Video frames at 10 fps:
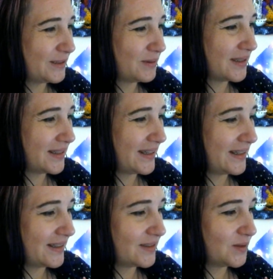So we're going
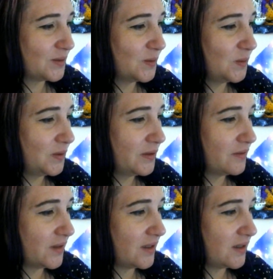to add
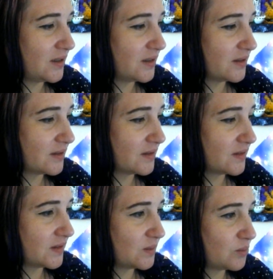all of our
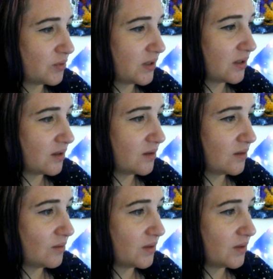spring